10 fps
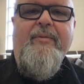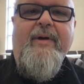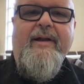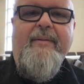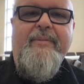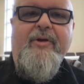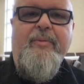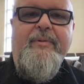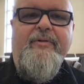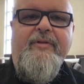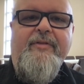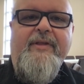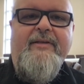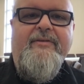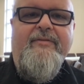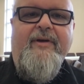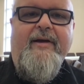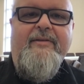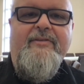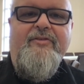why not be open to the things of God as he